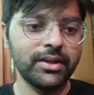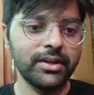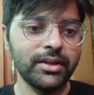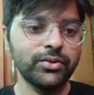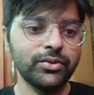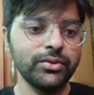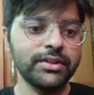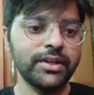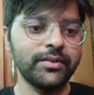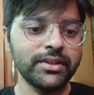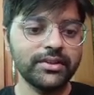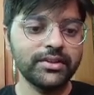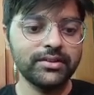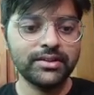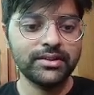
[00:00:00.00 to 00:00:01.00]
So
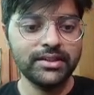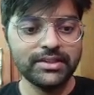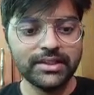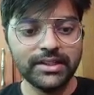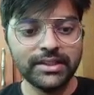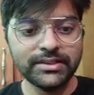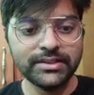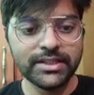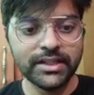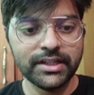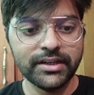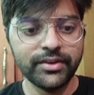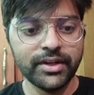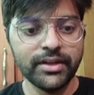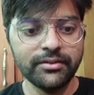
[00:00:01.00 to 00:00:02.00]
7C3 is
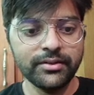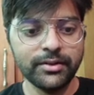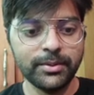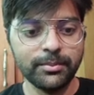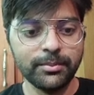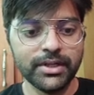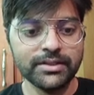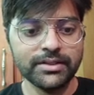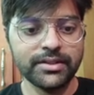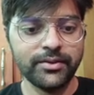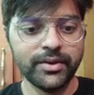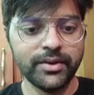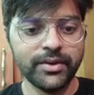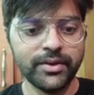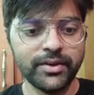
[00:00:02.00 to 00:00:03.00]
35 plus
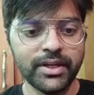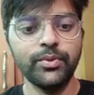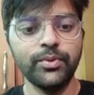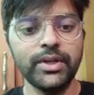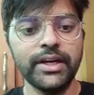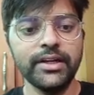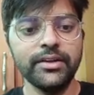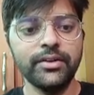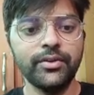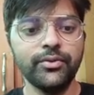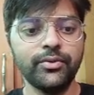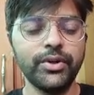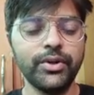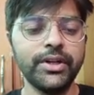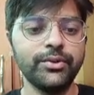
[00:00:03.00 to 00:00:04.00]
7, you will get
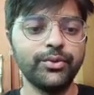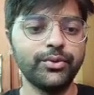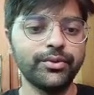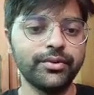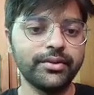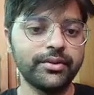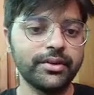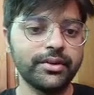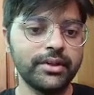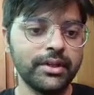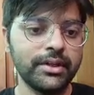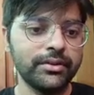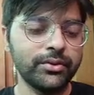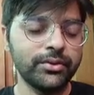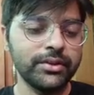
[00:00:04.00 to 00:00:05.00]
42.
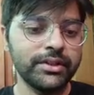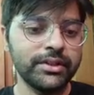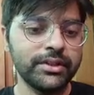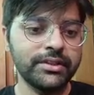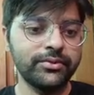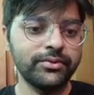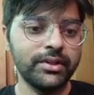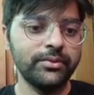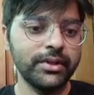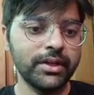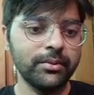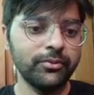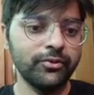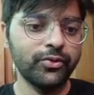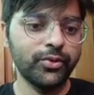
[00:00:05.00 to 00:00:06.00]
So this will
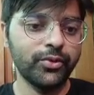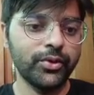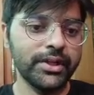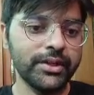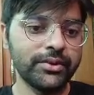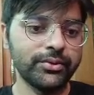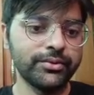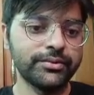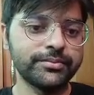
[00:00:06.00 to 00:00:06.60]
become 42.